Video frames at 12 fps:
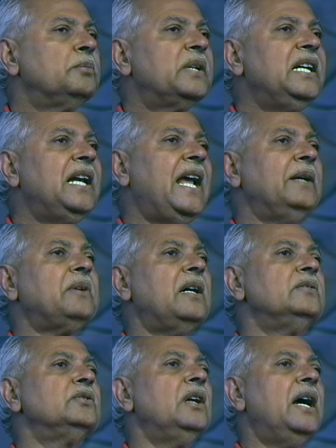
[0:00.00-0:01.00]
Free life,
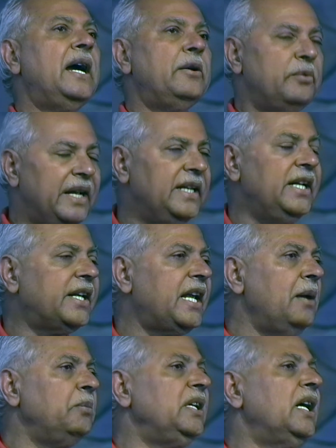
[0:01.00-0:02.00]
when He
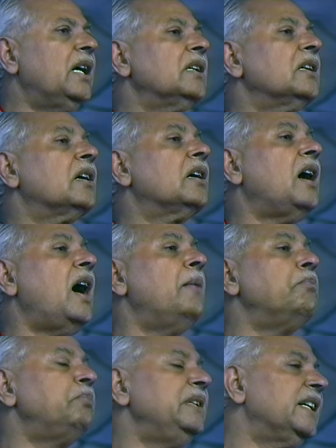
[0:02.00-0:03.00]
came here,
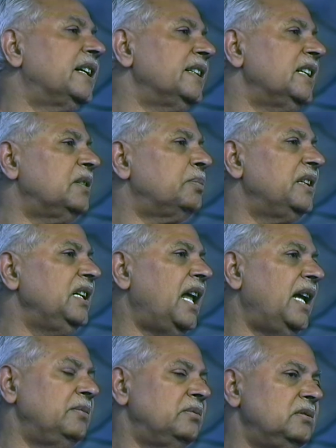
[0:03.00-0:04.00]
complicated free
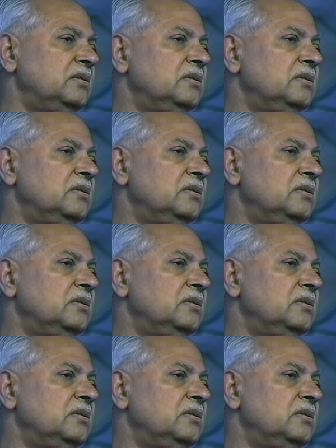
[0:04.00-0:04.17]
life.